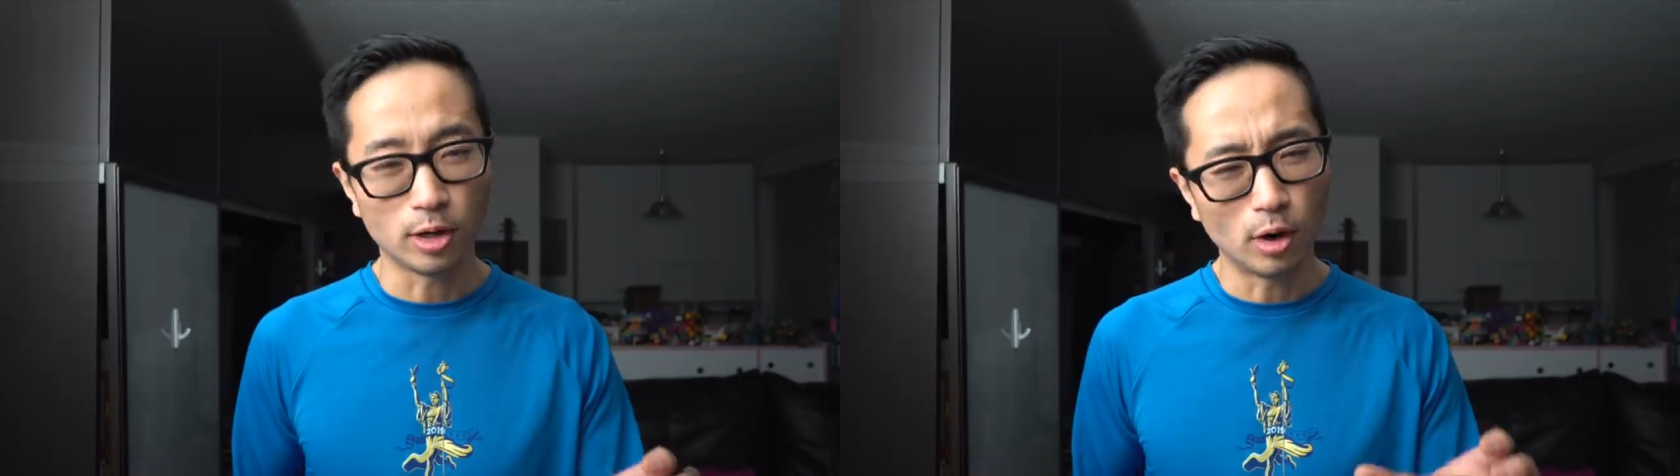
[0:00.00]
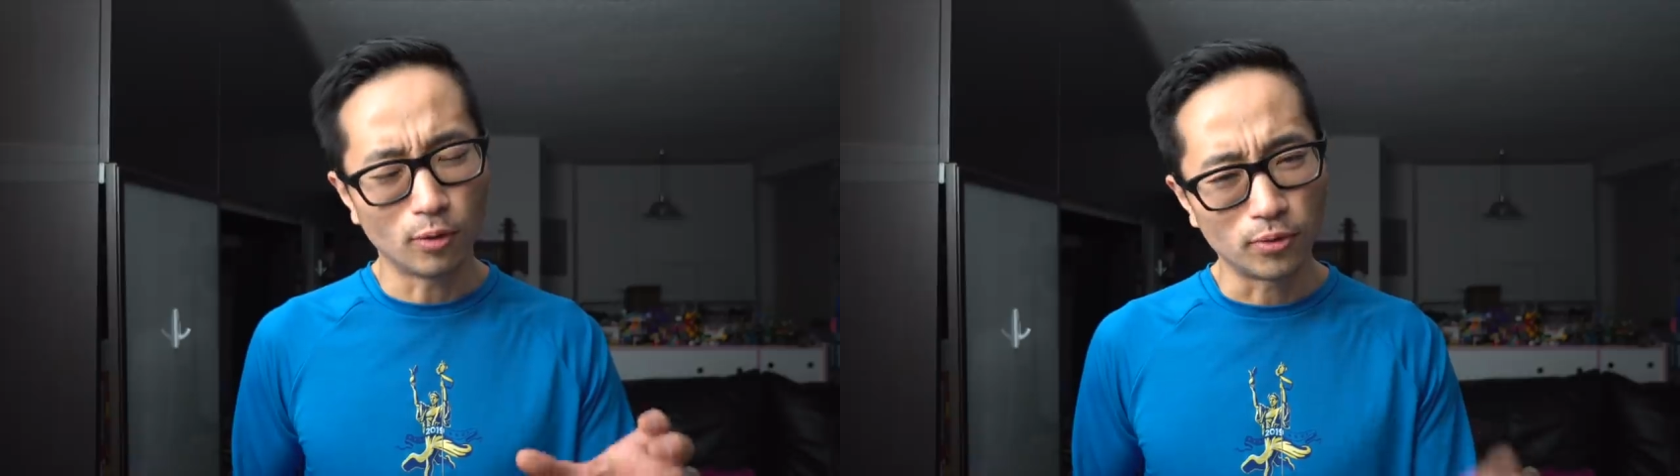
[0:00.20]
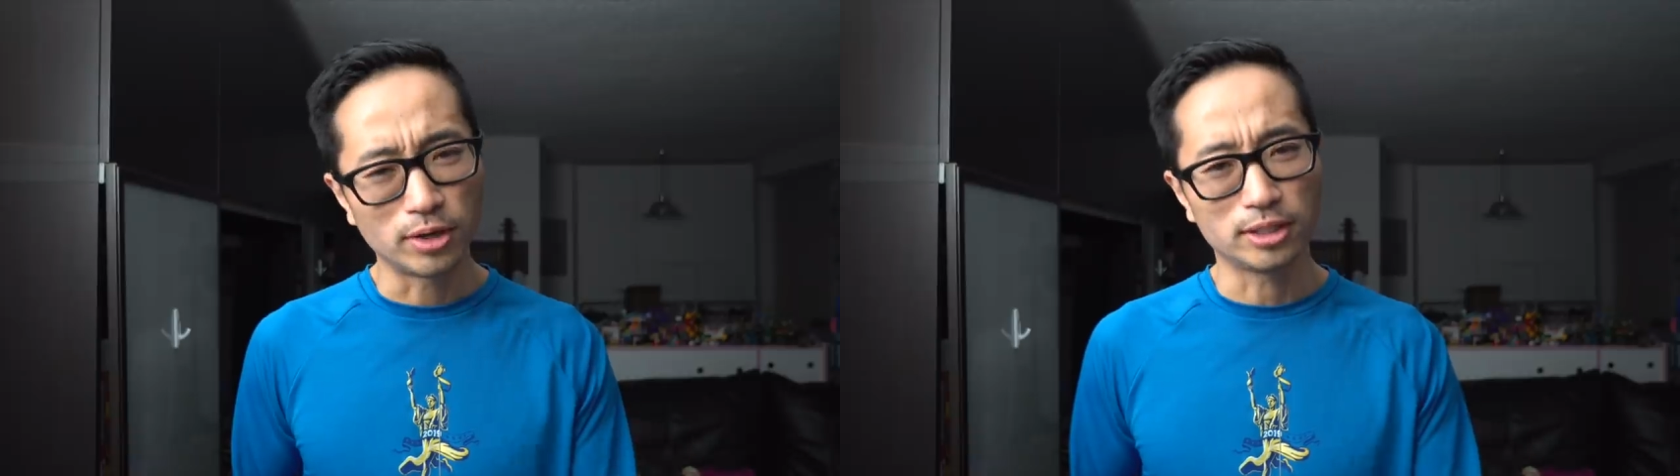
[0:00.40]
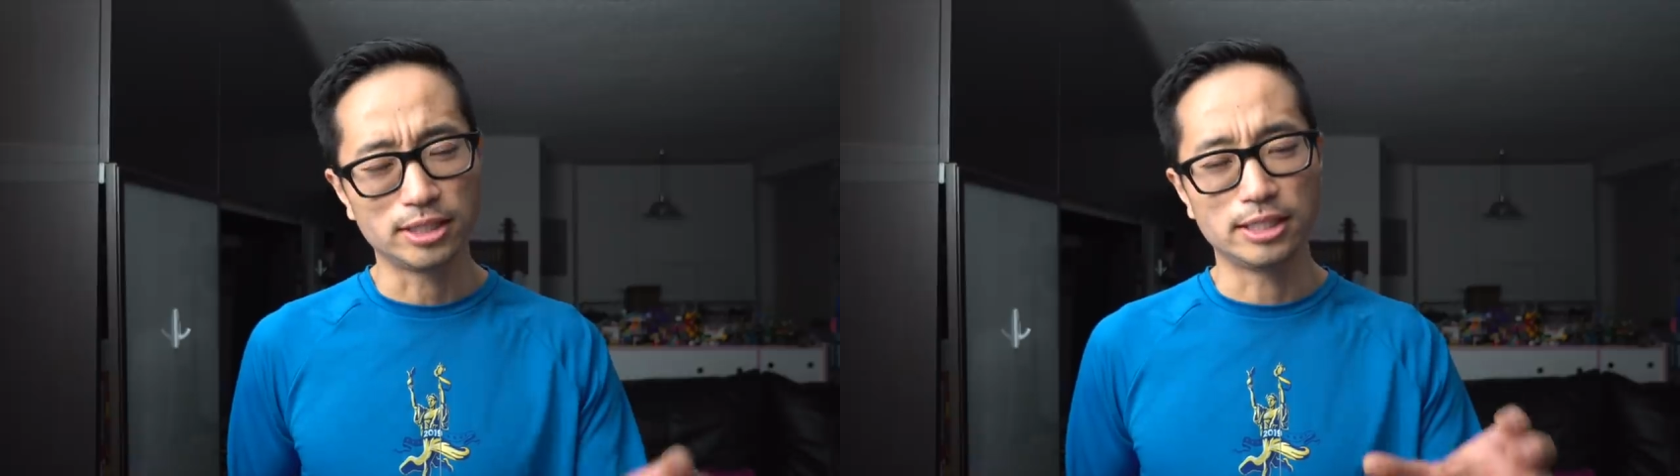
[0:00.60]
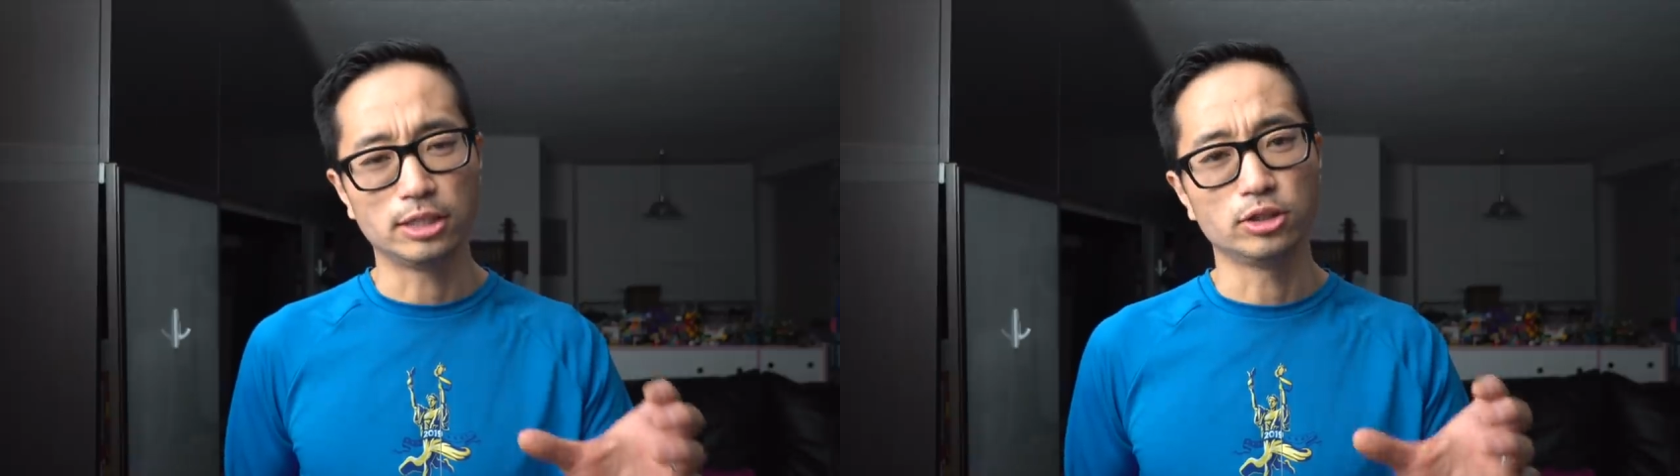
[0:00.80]
in a
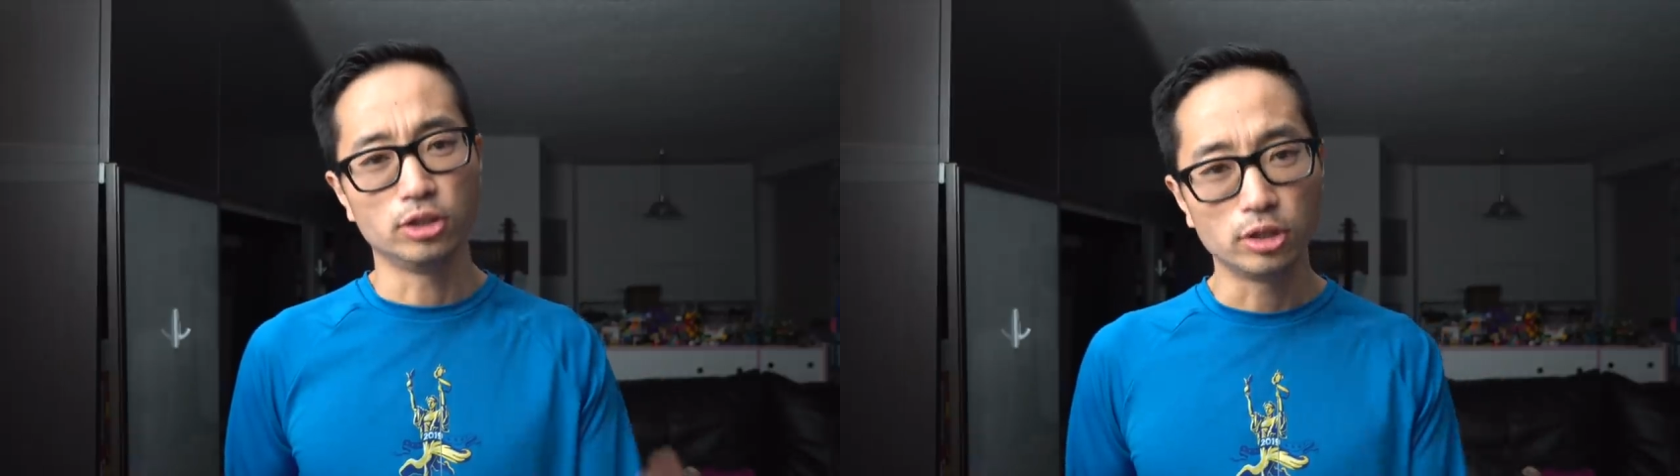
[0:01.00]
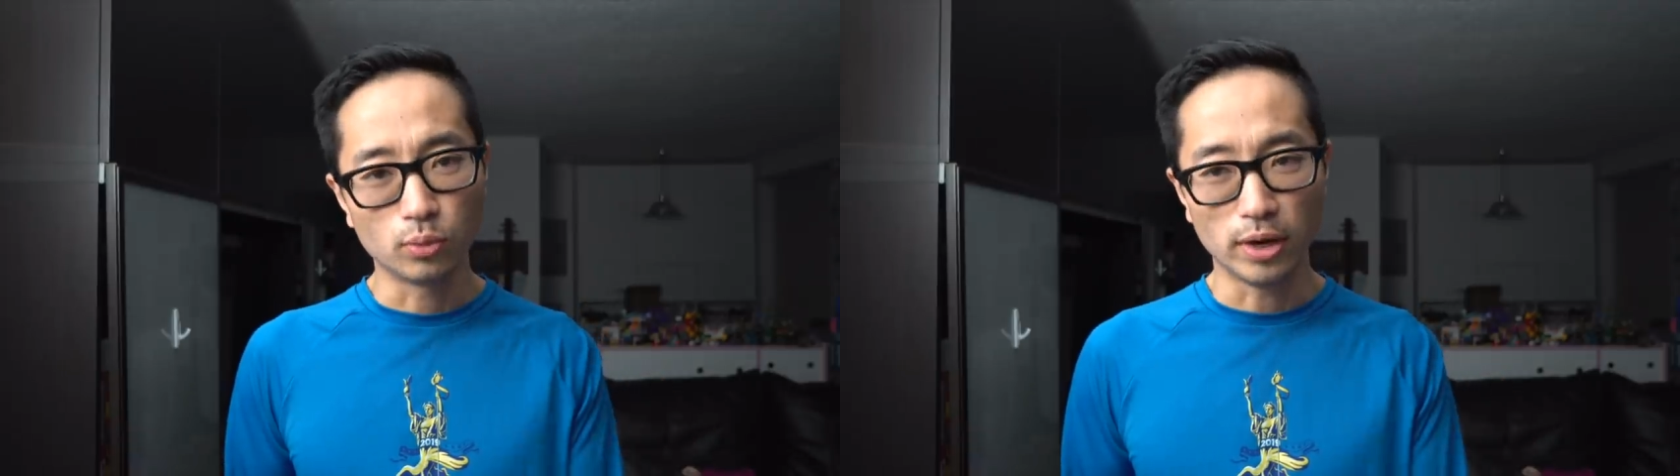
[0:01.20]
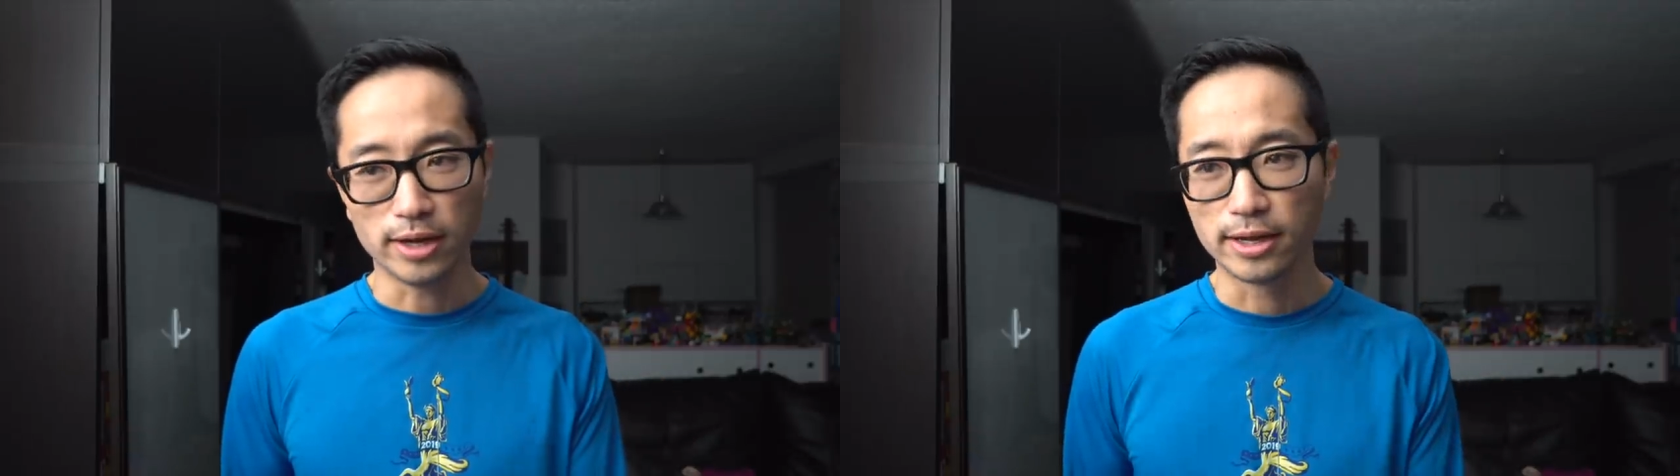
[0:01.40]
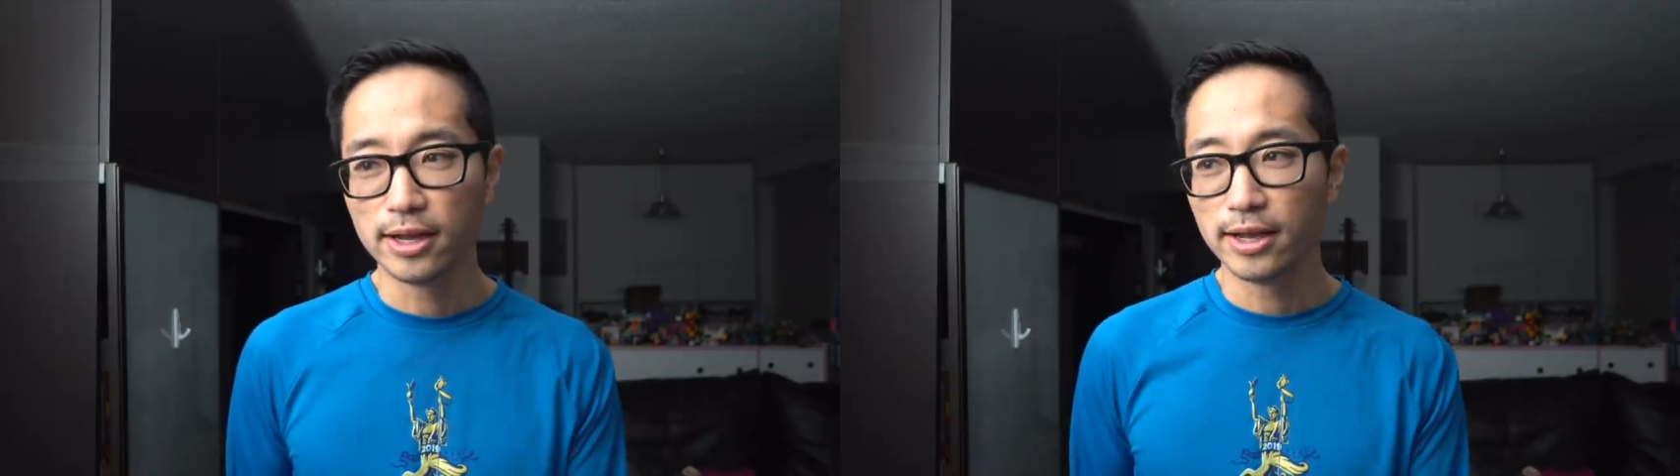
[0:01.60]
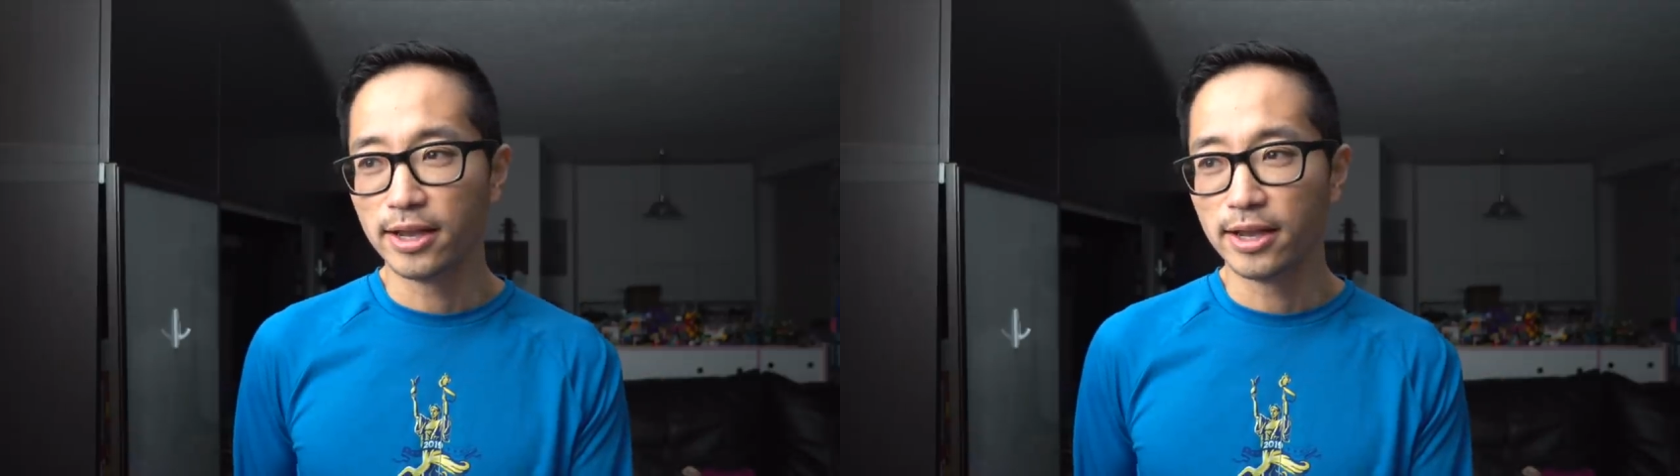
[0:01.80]
really good way.